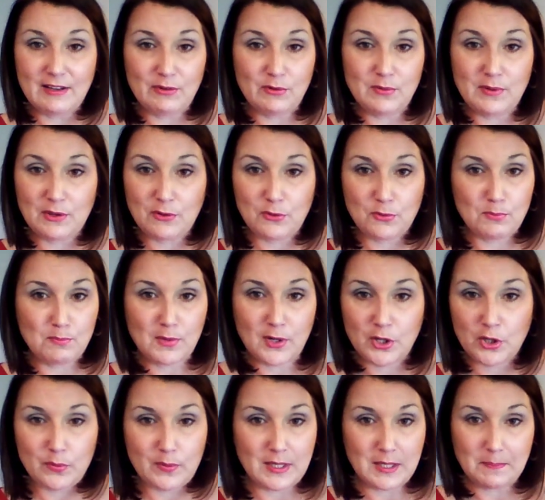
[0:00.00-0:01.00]
with
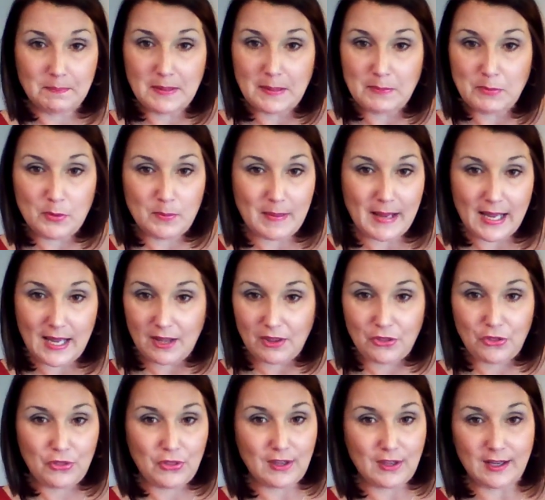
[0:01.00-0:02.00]
margarita bubble bath
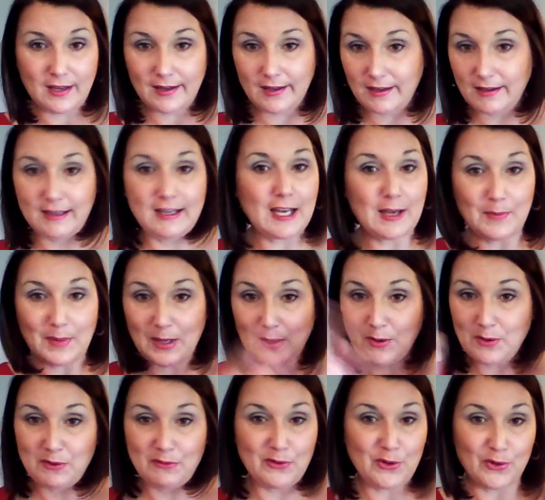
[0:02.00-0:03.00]
coming
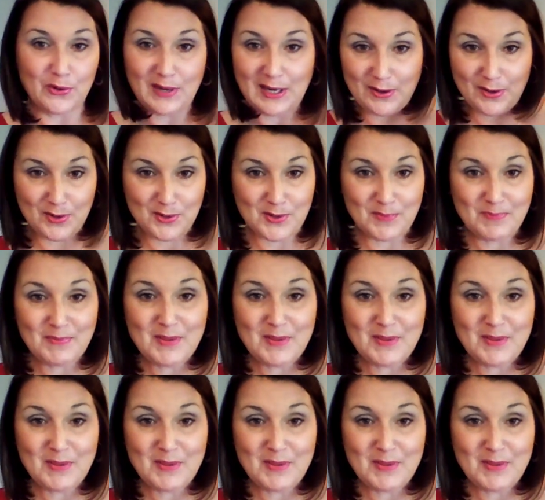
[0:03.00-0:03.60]
out of your ears.